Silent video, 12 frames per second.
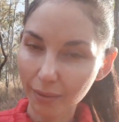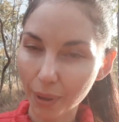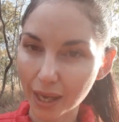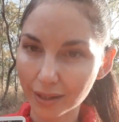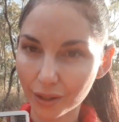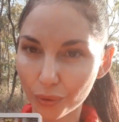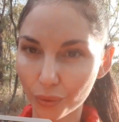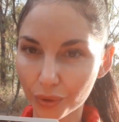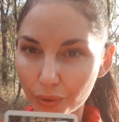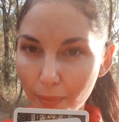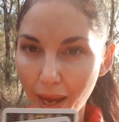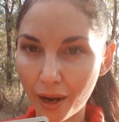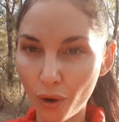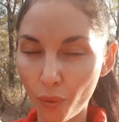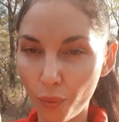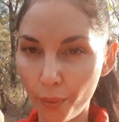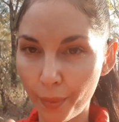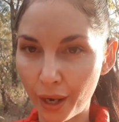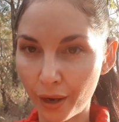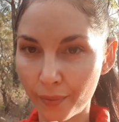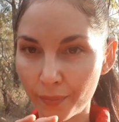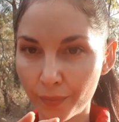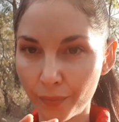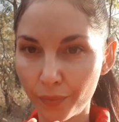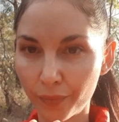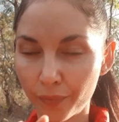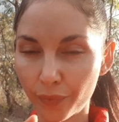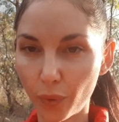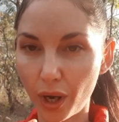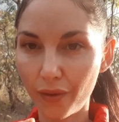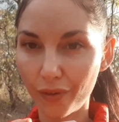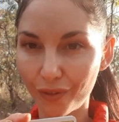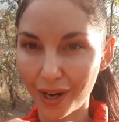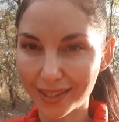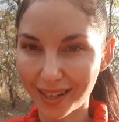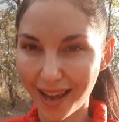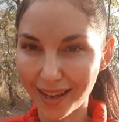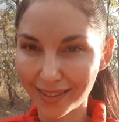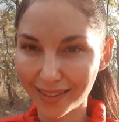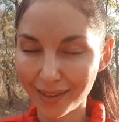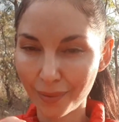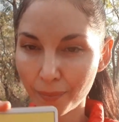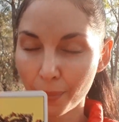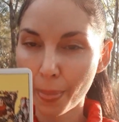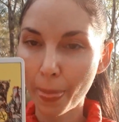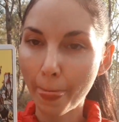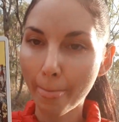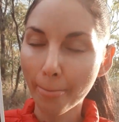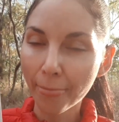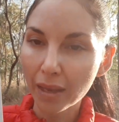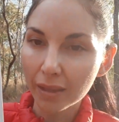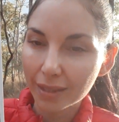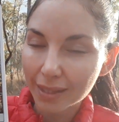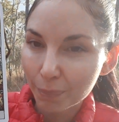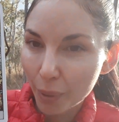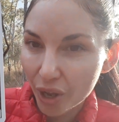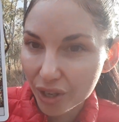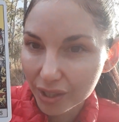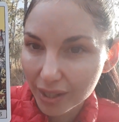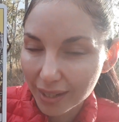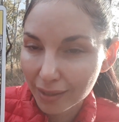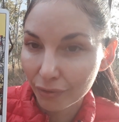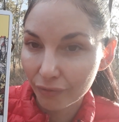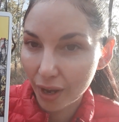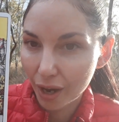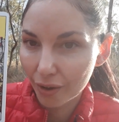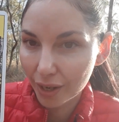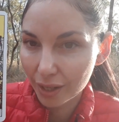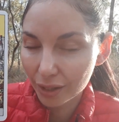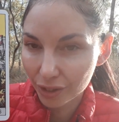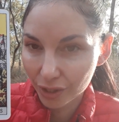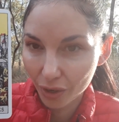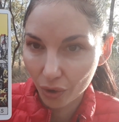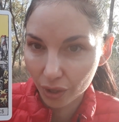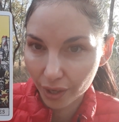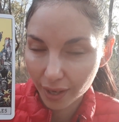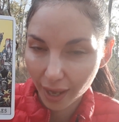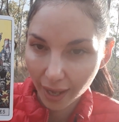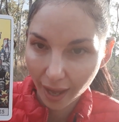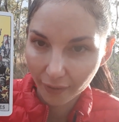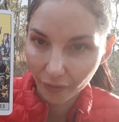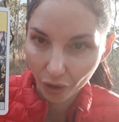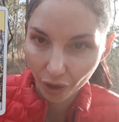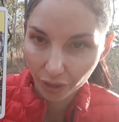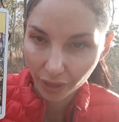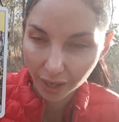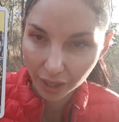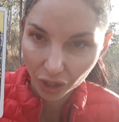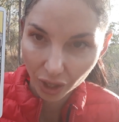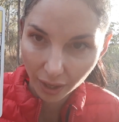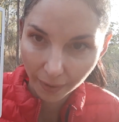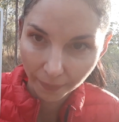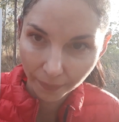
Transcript: of Pentacles, man or woman, whatever resonates. This person is very solid. They have earth energy.